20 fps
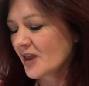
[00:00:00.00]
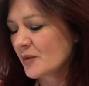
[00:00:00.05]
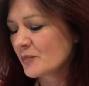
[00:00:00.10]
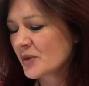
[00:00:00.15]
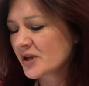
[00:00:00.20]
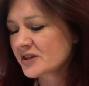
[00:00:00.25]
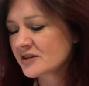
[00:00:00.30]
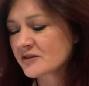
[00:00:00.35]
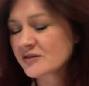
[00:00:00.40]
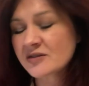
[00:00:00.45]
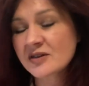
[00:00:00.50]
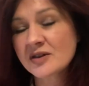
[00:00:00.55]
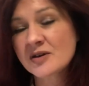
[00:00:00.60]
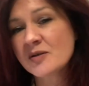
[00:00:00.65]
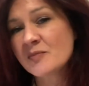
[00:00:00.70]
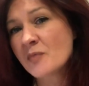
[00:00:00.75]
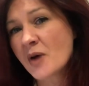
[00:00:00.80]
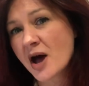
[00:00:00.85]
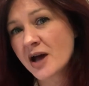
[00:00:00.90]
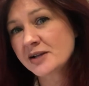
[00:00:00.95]
But the
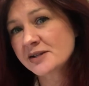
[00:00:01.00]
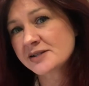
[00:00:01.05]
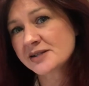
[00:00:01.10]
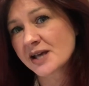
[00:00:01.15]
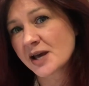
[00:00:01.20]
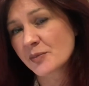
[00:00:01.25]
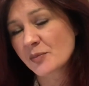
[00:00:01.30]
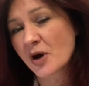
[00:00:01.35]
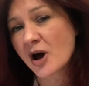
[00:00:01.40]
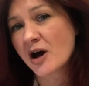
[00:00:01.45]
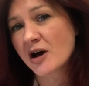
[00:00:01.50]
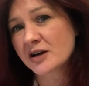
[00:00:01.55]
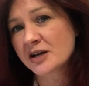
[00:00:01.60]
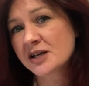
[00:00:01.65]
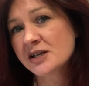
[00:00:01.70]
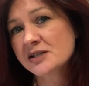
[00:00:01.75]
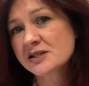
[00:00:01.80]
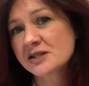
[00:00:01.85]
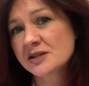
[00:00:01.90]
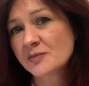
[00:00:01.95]
mindset part
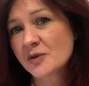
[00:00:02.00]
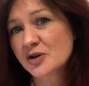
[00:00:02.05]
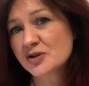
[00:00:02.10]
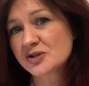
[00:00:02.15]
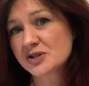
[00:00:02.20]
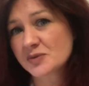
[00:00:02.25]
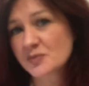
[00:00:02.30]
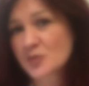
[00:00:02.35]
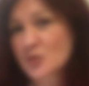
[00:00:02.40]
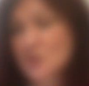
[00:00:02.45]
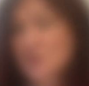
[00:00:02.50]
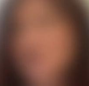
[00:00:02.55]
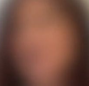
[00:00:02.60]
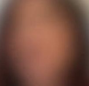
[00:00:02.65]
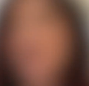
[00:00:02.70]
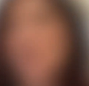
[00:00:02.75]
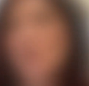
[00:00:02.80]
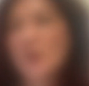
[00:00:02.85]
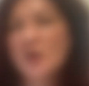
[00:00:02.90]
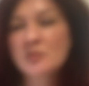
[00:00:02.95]
is the most
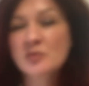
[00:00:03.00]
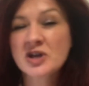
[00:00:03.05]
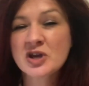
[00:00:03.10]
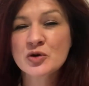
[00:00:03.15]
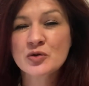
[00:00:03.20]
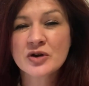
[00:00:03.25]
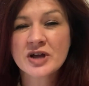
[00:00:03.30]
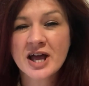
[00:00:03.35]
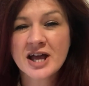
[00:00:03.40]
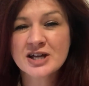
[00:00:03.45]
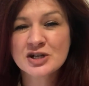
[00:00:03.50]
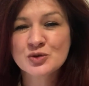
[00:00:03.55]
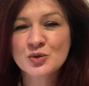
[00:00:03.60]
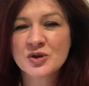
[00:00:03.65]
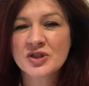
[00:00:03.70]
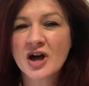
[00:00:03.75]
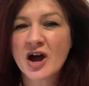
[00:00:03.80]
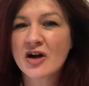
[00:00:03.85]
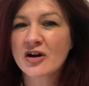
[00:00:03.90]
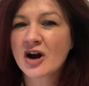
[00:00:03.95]
important. When we create
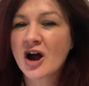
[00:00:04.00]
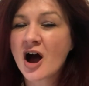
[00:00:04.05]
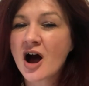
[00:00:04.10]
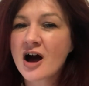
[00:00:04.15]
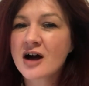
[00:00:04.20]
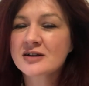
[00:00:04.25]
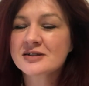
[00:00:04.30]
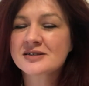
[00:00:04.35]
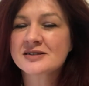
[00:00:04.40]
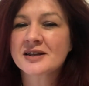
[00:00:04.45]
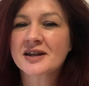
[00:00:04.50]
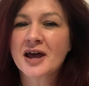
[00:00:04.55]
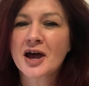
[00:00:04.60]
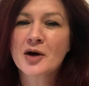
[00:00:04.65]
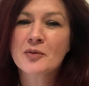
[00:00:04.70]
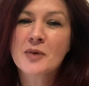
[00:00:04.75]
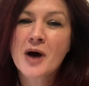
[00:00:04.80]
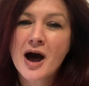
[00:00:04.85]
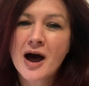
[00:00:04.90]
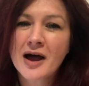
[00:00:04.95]
with our hearts and
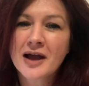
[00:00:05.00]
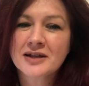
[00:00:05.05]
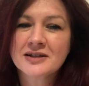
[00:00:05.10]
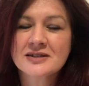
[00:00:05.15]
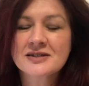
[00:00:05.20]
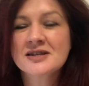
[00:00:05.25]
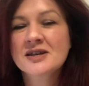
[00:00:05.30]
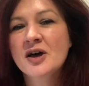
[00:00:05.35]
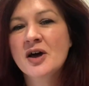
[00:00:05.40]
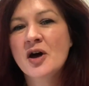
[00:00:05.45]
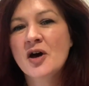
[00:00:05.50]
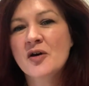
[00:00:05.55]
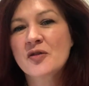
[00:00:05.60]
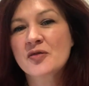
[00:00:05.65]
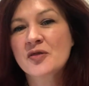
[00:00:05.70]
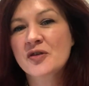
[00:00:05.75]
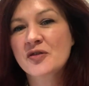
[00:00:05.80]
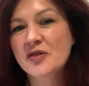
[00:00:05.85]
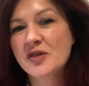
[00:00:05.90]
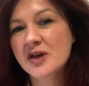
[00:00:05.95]
our minds,
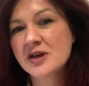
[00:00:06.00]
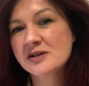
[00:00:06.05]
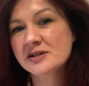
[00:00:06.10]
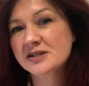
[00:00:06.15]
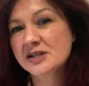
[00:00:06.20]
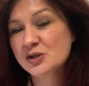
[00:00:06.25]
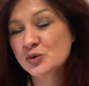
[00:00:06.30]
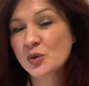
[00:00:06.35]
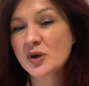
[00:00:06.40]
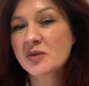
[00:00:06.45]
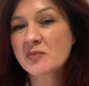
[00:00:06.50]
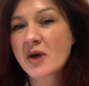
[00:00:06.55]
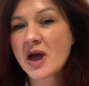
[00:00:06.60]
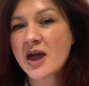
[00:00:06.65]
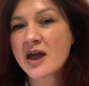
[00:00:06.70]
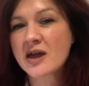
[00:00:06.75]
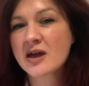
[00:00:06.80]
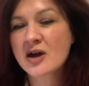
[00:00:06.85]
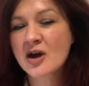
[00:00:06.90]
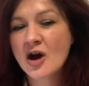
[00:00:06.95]
the things that we
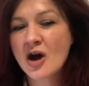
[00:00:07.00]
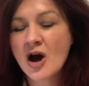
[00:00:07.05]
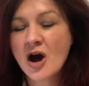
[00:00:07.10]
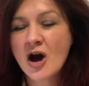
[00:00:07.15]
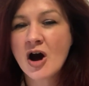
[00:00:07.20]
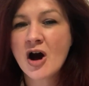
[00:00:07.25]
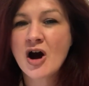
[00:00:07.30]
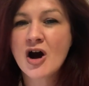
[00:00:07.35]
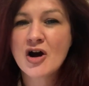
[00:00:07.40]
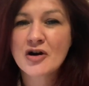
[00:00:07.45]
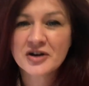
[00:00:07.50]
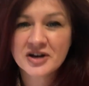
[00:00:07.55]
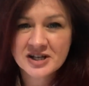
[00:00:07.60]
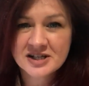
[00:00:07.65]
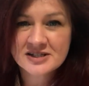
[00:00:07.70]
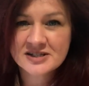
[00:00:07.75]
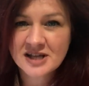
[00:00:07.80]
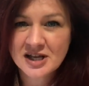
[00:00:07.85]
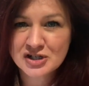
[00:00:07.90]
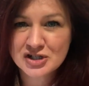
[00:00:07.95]
make are an
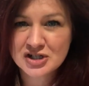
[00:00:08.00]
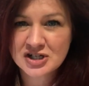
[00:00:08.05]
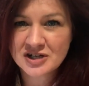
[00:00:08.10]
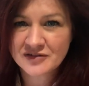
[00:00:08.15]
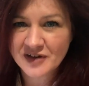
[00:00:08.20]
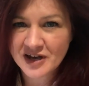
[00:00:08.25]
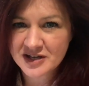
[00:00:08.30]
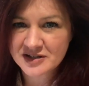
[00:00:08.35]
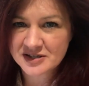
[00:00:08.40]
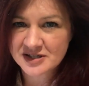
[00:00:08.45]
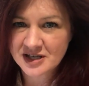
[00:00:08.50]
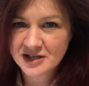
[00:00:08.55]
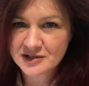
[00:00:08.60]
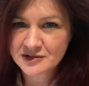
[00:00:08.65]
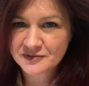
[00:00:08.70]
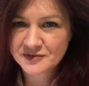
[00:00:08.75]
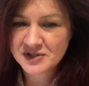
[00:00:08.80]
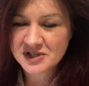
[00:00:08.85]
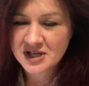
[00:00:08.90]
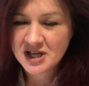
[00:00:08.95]
extension of
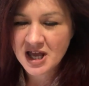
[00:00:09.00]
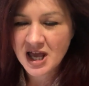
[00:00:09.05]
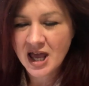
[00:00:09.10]
ourselves.